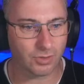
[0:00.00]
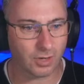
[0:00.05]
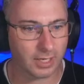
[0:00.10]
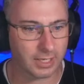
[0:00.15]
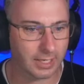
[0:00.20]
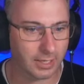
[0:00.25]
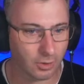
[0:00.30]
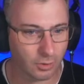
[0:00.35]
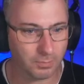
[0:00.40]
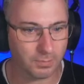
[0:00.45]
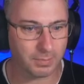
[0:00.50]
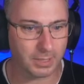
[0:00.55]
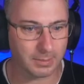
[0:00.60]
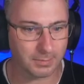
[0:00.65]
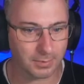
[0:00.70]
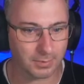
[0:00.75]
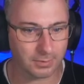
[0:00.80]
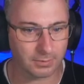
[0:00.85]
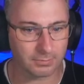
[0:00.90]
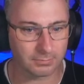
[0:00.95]
and help
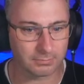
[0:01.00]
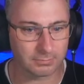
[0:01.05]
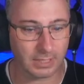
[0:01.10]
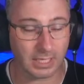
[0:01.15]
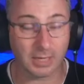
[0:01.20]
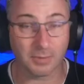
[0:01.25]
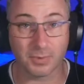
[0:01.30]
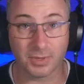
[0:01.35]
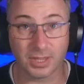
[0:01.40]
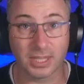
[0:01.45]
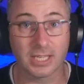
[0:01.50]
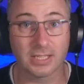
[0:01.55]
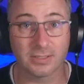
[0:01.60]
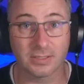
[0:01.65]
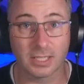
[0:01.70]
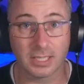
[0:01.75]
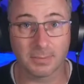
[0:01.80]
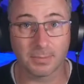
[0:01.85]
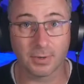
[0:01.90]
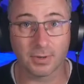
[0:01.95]
people with their
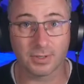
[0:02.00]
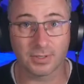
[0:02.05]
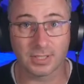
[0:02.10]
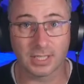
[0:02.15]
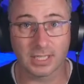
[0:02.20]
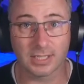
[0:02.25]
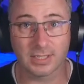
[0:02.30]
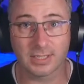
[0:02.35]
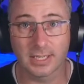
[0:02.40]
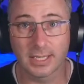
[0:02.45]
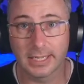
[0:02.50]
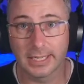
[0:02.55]
study process.